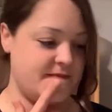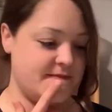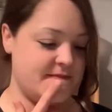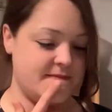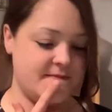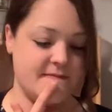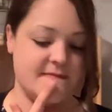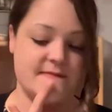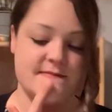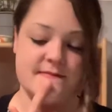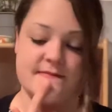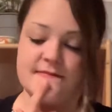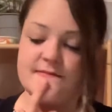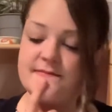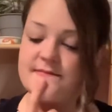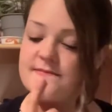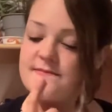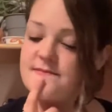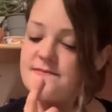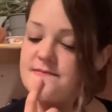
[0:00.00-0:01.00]

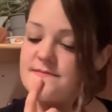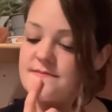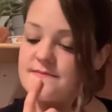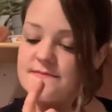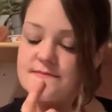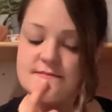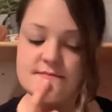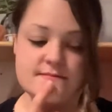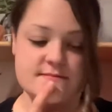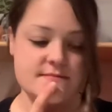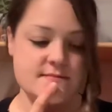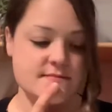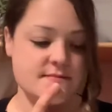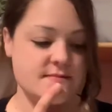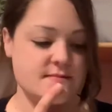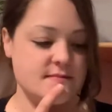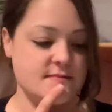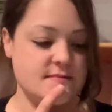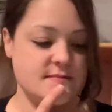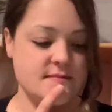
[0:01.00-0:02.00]

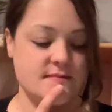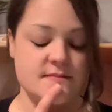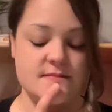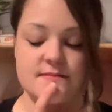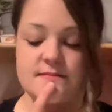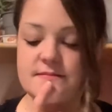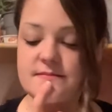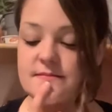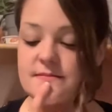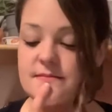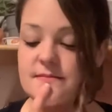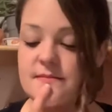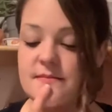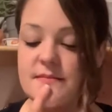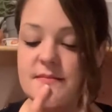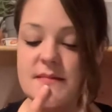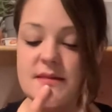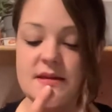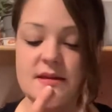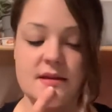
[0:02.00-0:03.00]

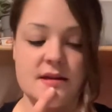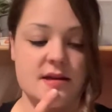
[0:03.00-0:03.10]
Nothing is said.